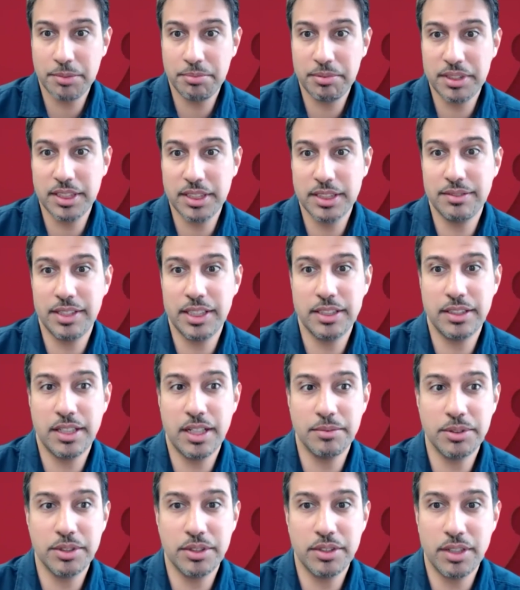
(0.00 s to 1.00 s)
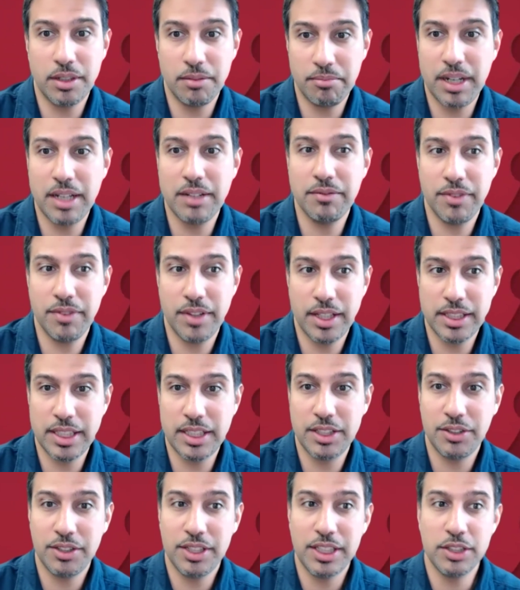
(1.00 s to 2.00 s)
because when it comes to compound
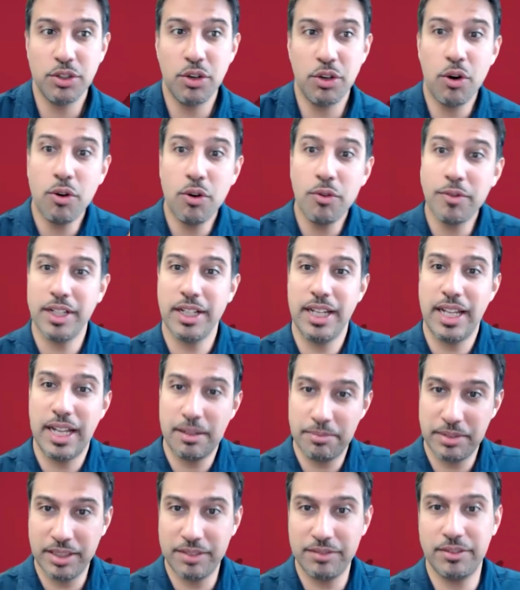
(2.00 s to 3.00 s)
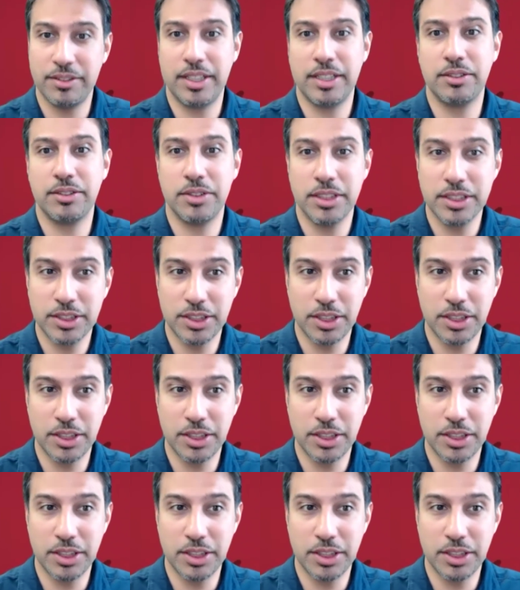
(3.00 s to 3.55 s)
flooding, you need overlapping records.